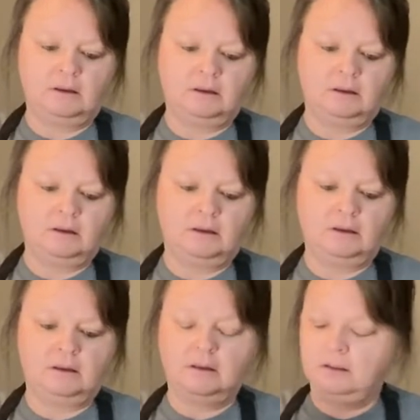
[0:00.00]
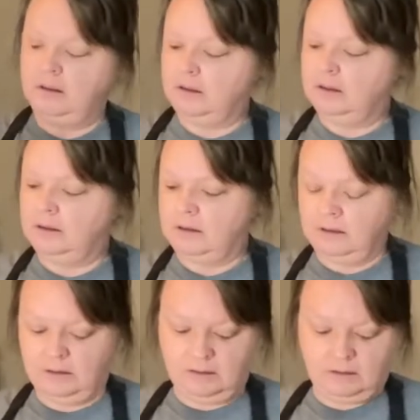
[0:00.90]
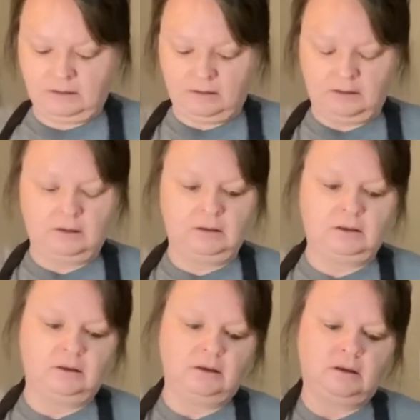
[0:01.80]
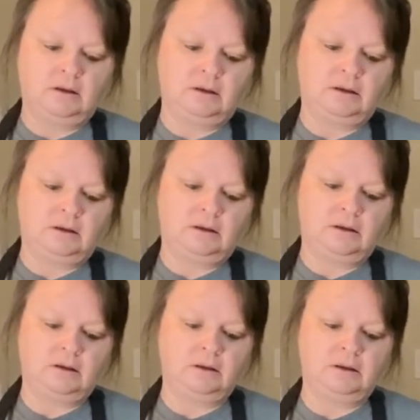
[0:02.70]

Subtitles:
[no speech]